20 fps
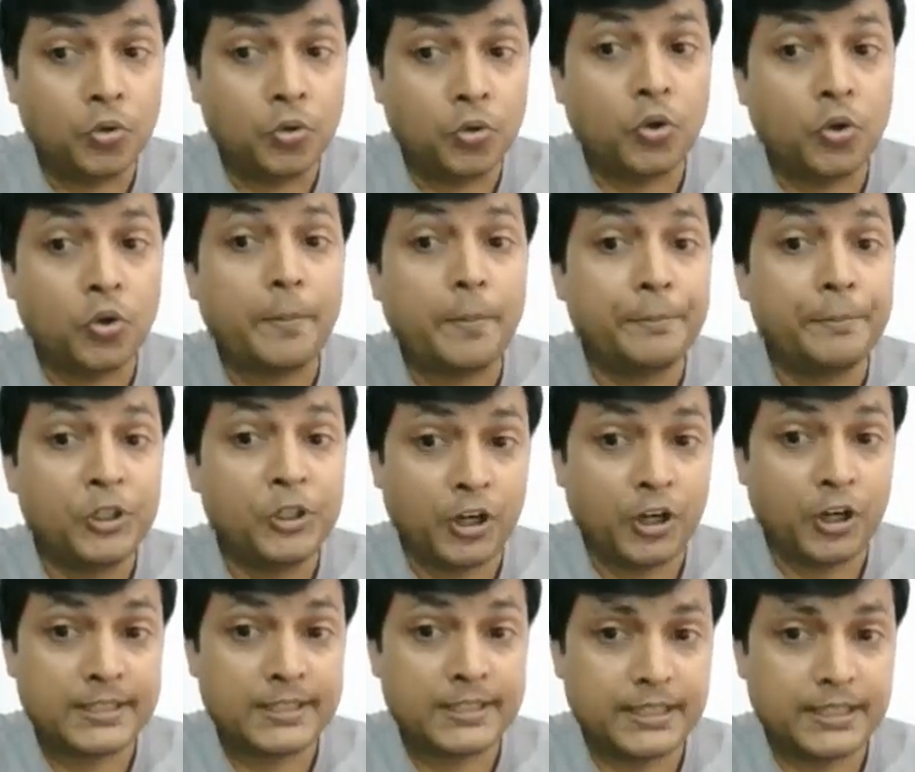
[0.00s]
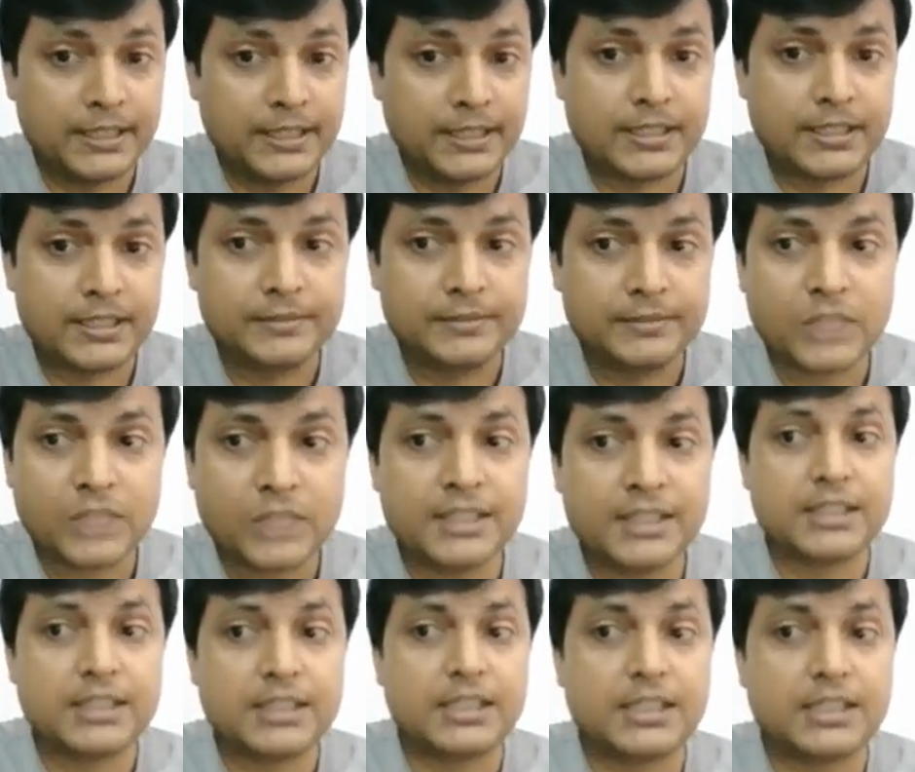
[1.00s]
no
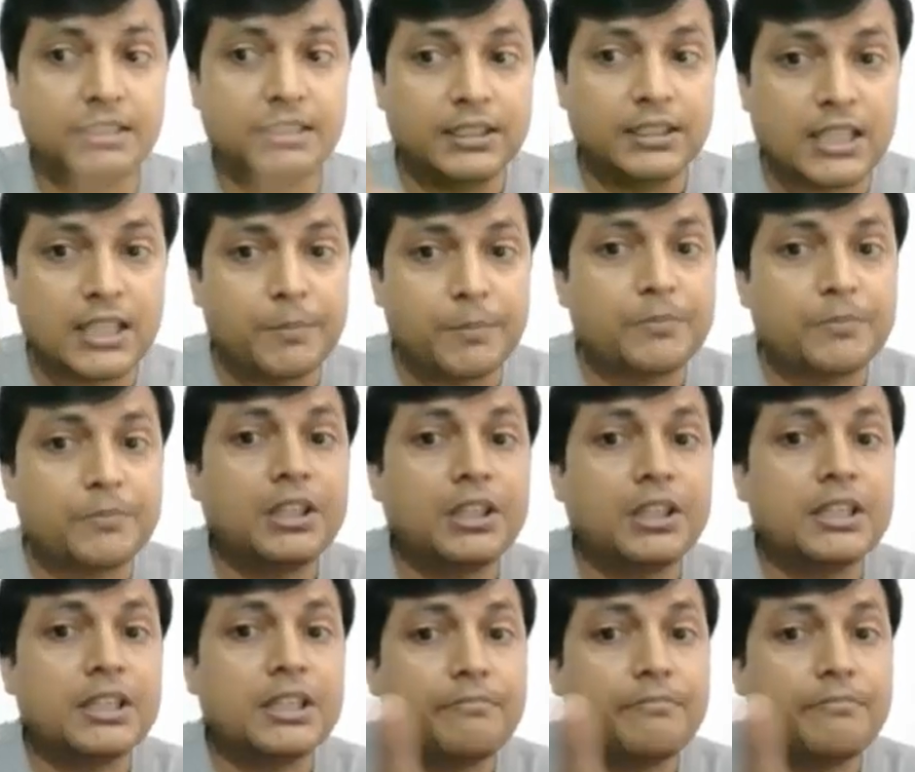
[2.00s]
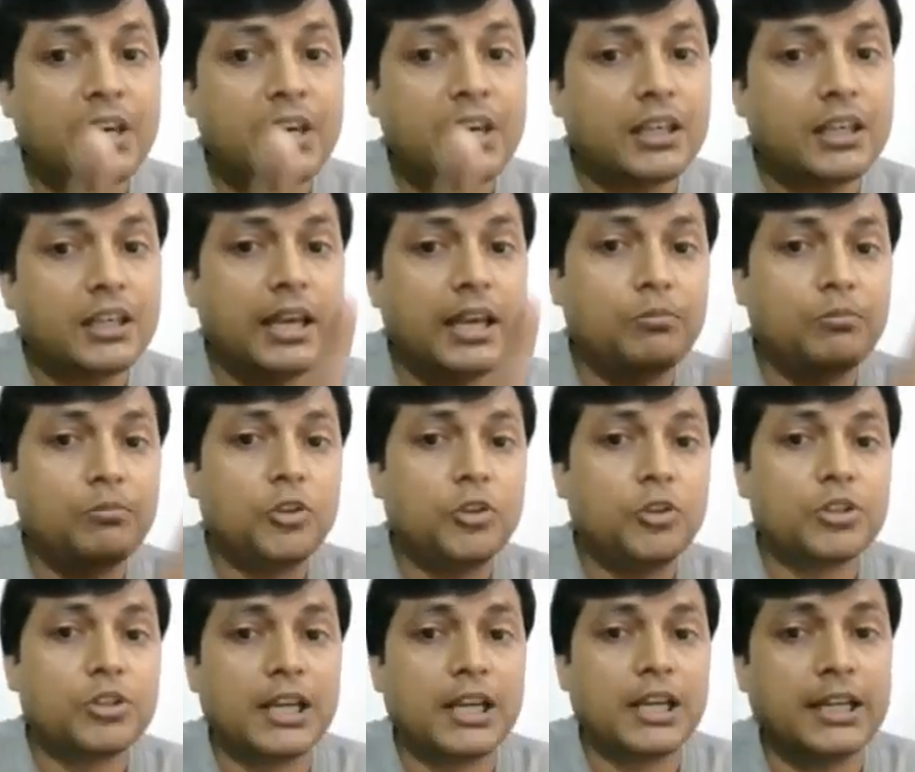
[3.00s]
meiosis and still this MMC is
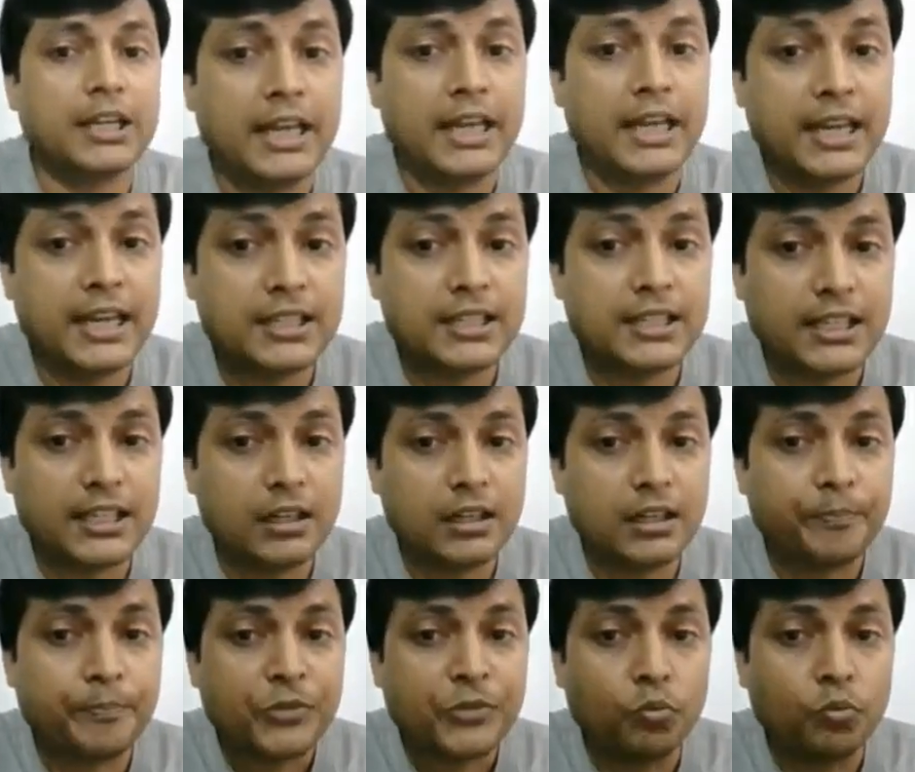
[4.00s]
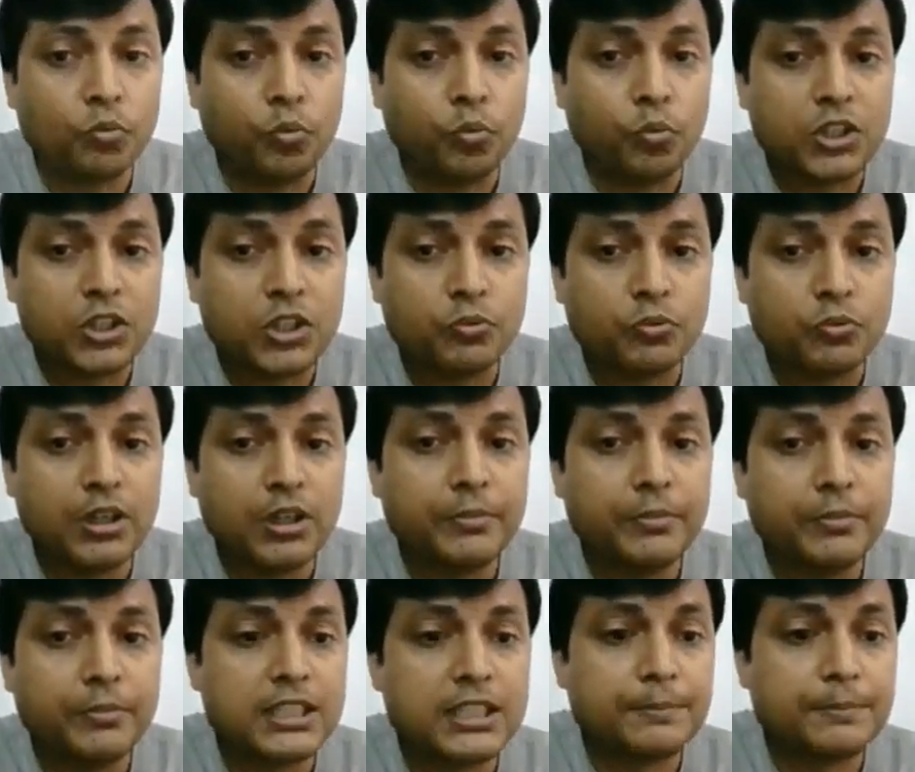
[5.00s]
making embryo sac and egg cell,
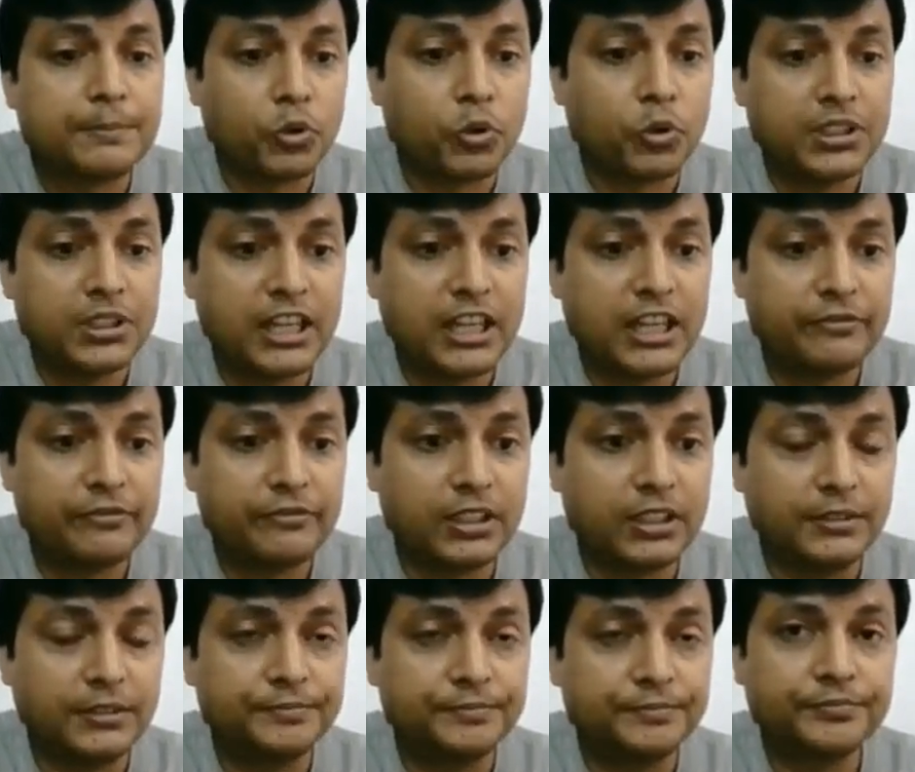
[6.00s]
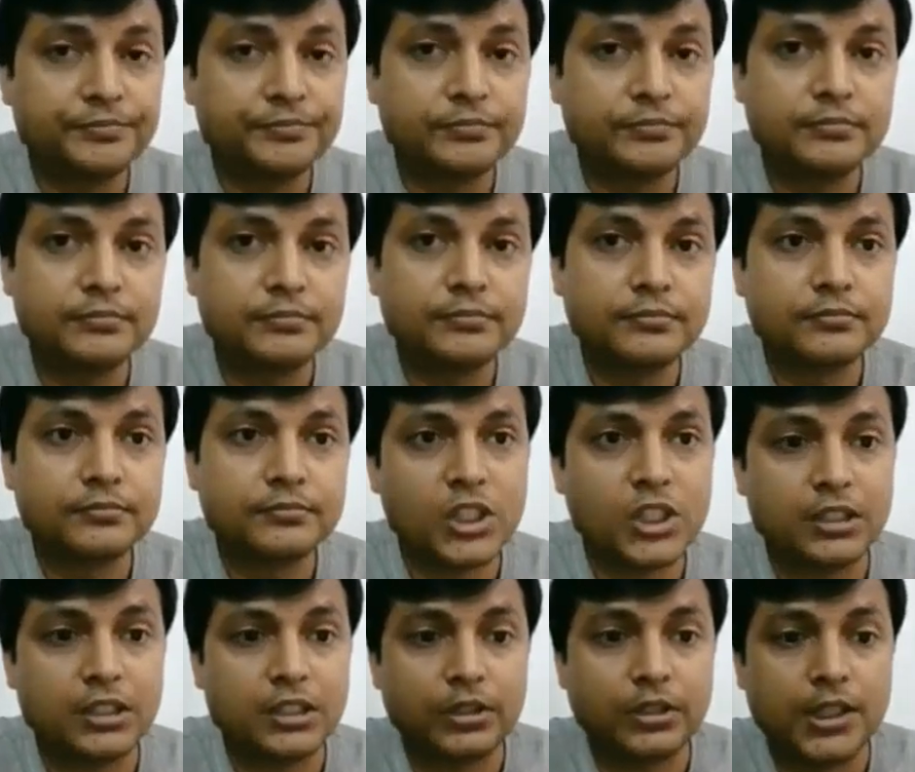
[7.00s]
what will be its ploidy level?
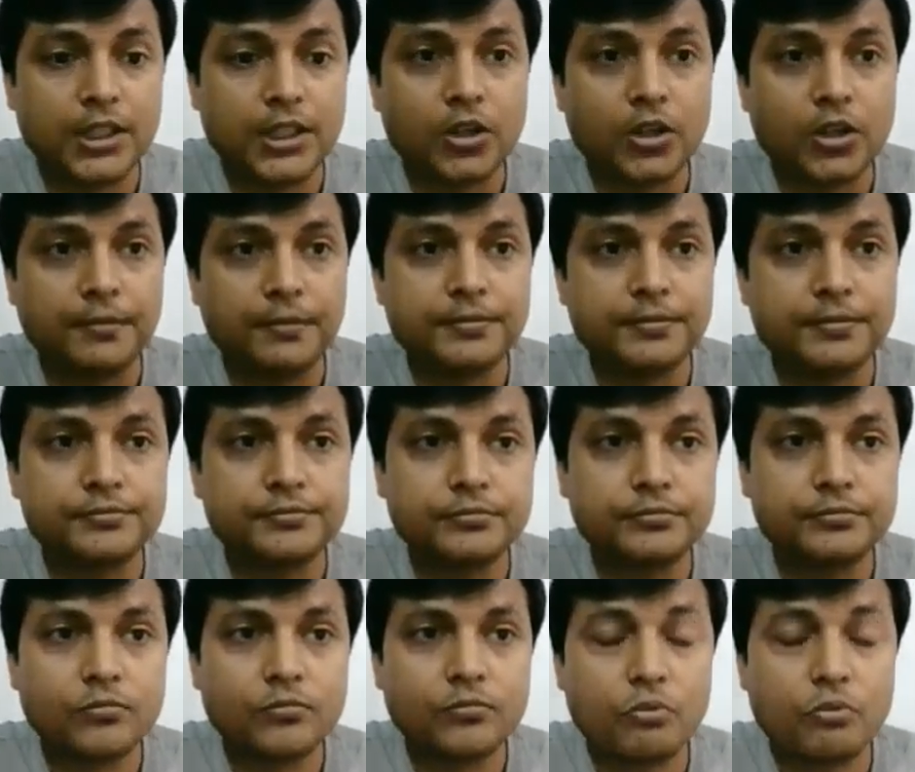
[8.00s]
Can you think of?